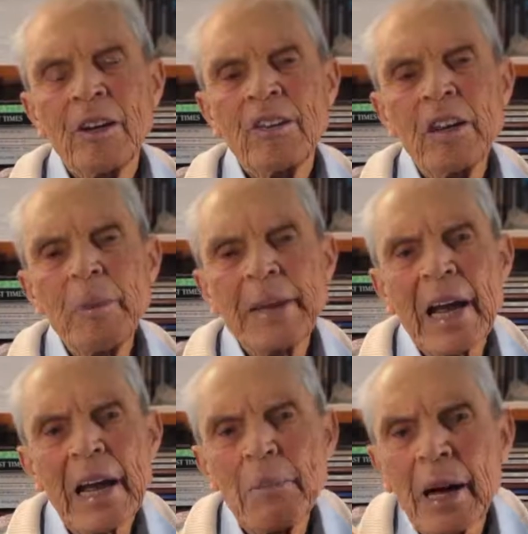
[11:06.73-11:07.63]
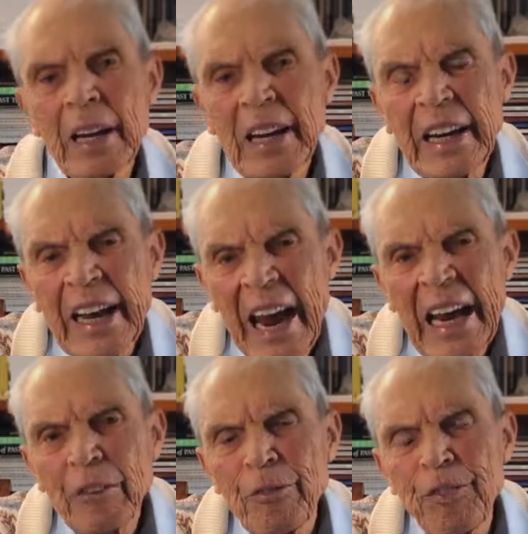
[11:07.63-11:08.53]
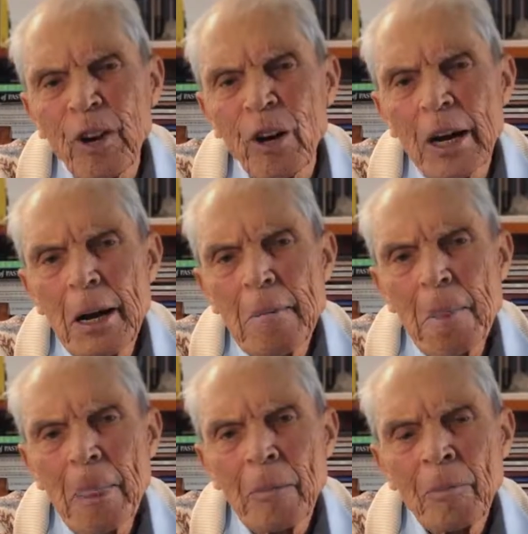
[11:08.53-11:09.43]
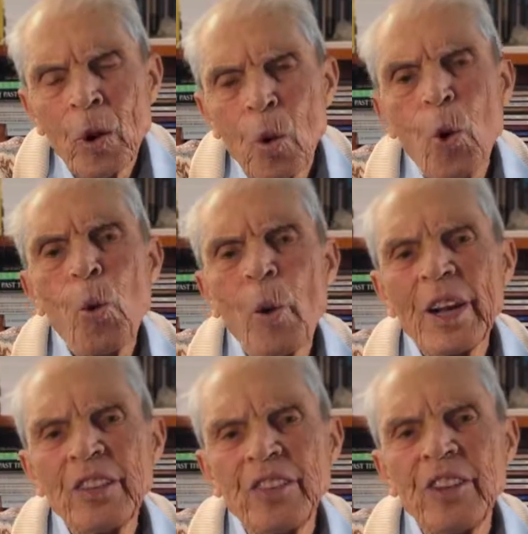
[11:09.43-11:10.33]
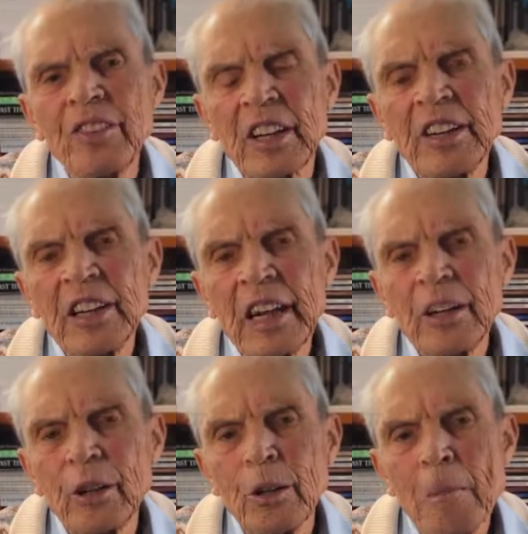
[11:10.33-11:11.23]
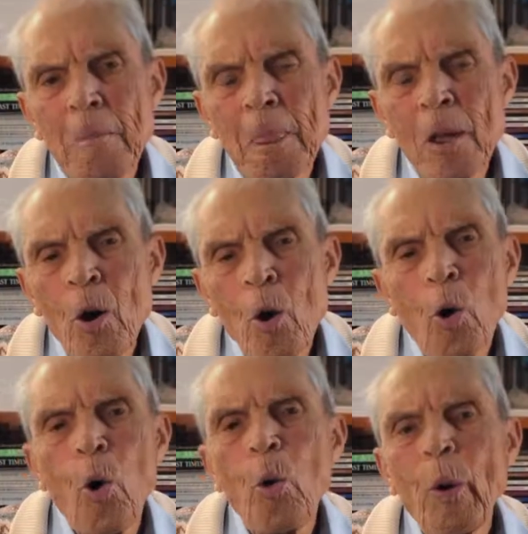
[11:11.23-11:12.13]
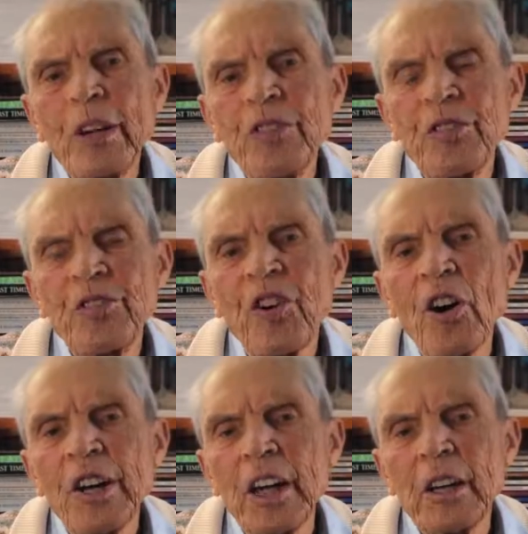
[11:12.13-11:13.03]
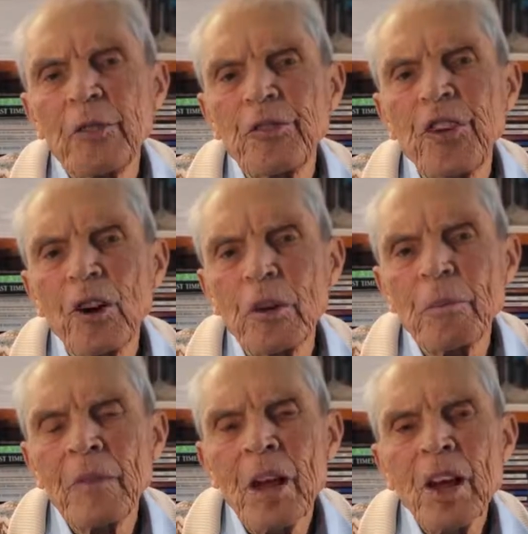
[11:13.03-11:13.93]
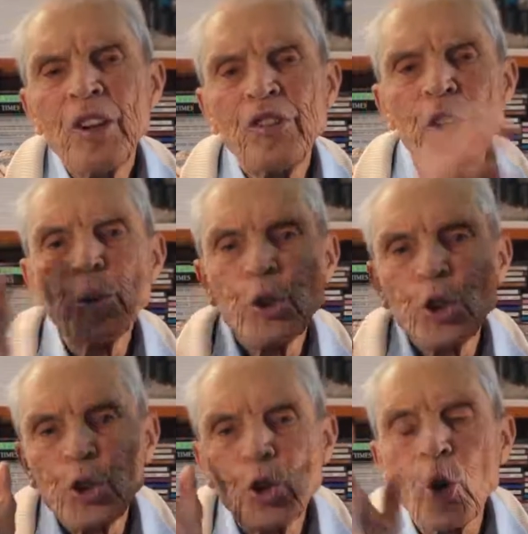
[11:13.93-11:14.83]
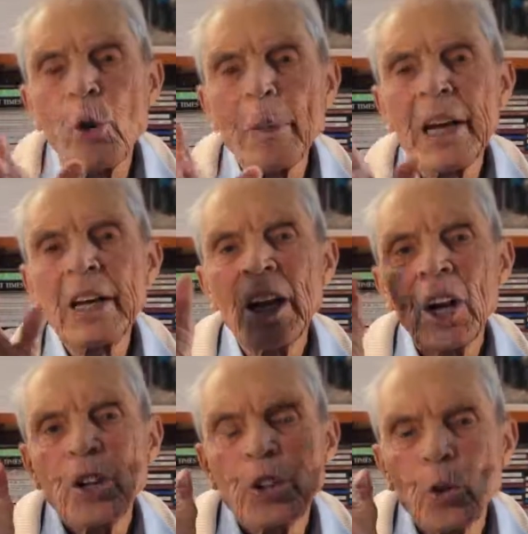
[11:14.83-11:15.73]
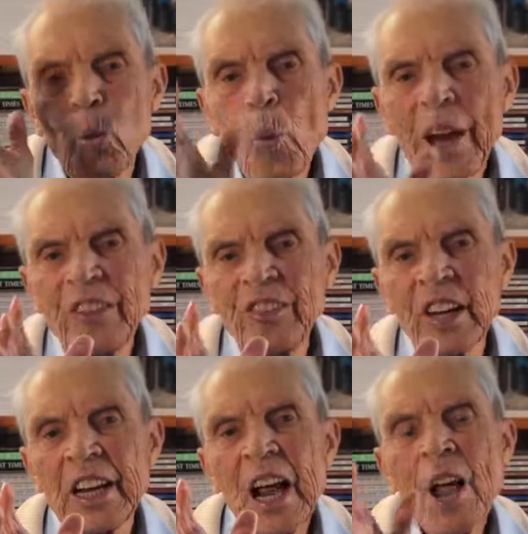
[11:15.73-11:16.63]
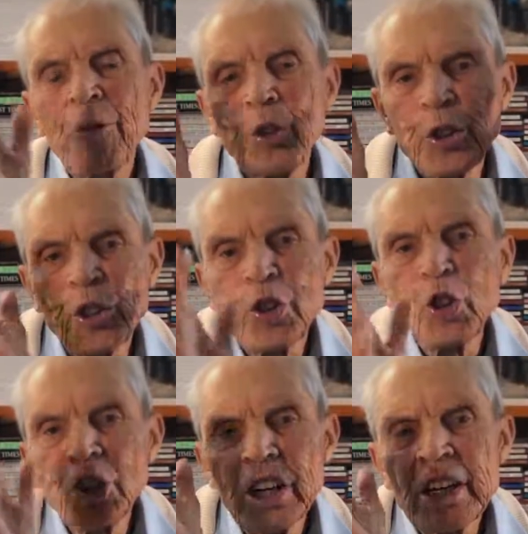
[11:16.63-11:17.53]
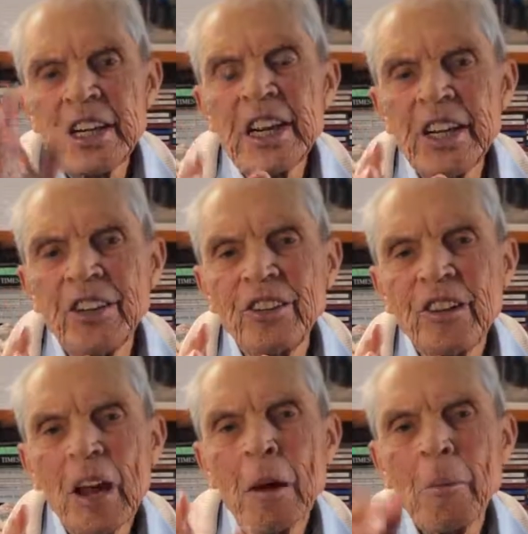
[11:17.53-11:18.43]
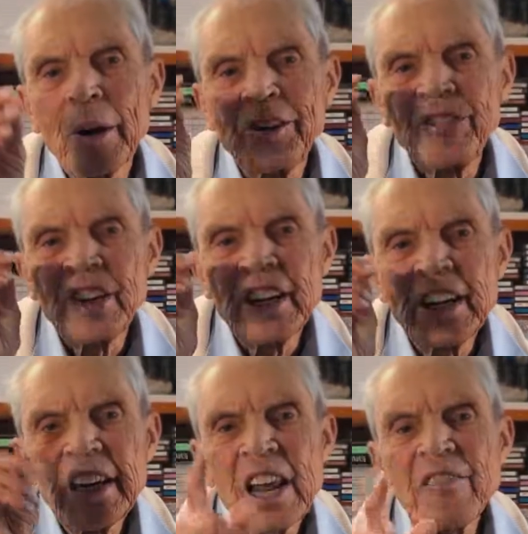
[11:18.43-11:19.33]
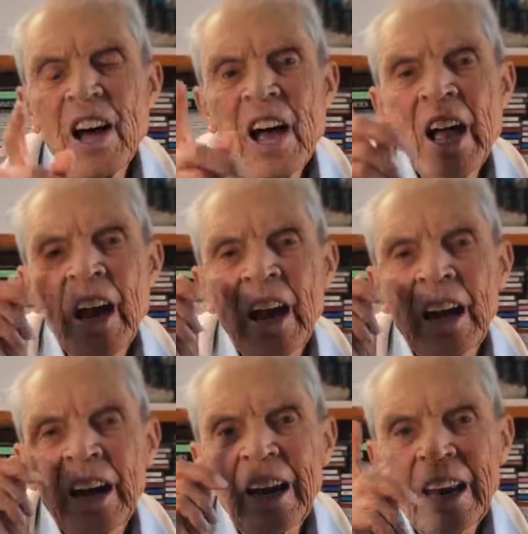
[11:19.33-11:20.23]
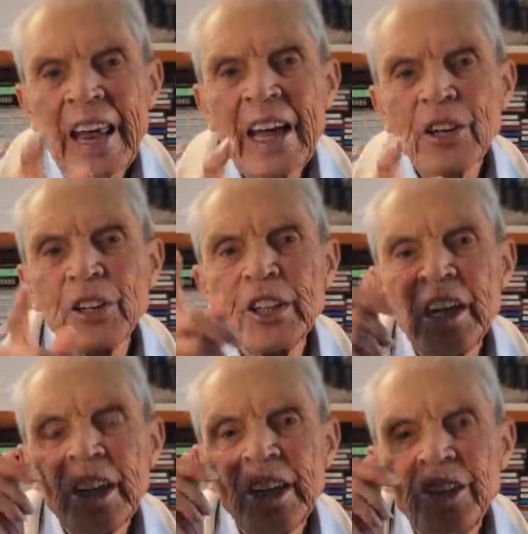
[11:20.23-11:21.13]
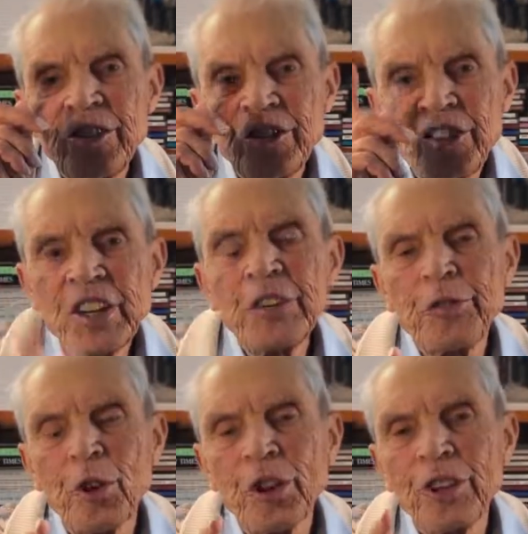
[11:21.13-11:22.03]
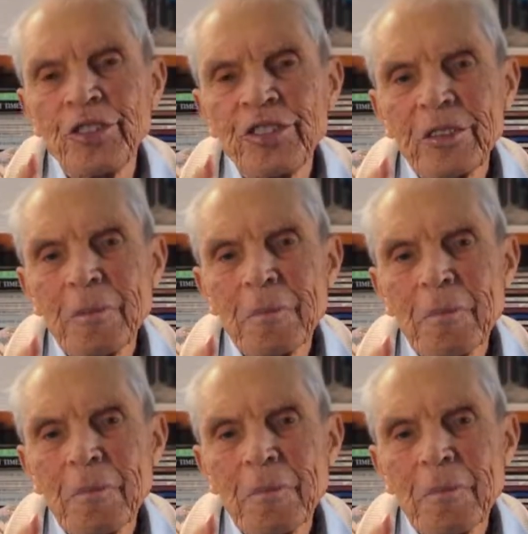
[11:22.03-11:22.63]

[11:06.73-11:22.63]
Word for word: She became a gadfly, always discontented, always finding fault. She was a torment to Wesley for 30 years but she never clouded his cheerfulness,